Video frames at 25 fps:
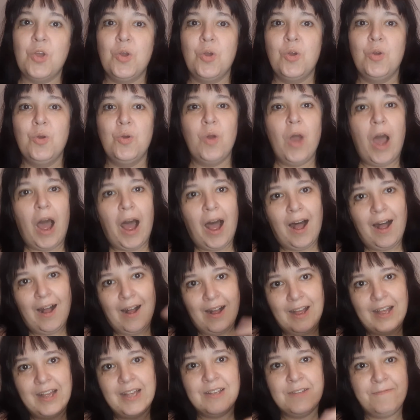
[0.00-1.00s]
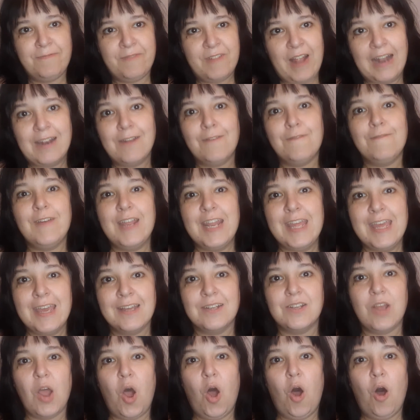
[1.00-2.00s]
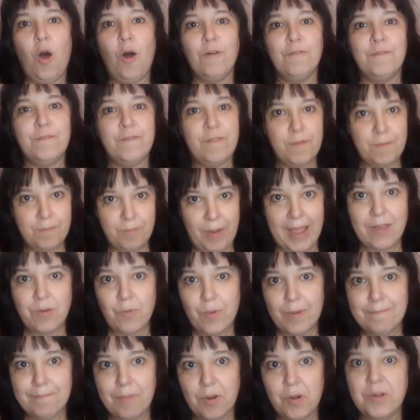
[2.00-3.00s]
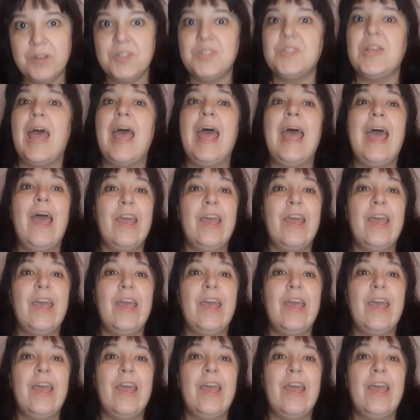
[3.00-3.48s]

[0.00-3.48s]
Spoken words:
who are an affiliate of Penguin Books.